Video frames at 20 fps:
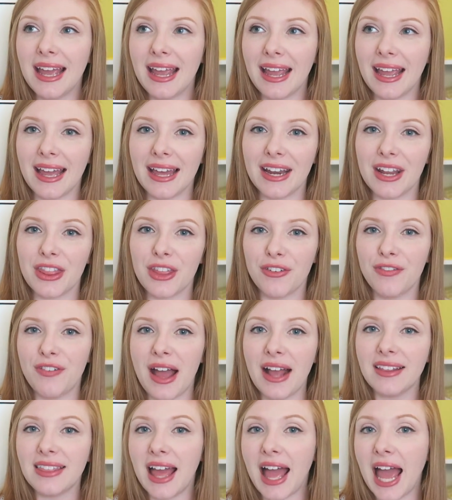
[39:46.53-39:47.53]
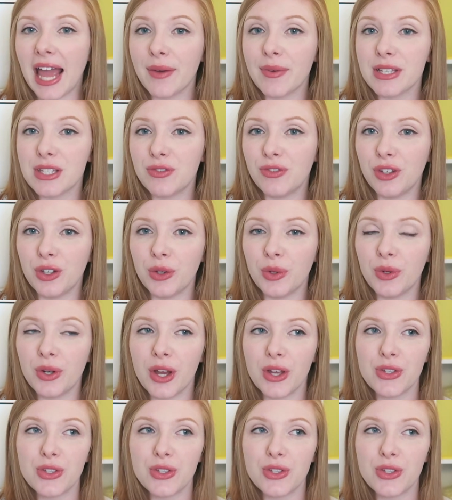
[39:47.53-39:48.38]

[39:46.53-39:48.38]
And the fact that I was viewed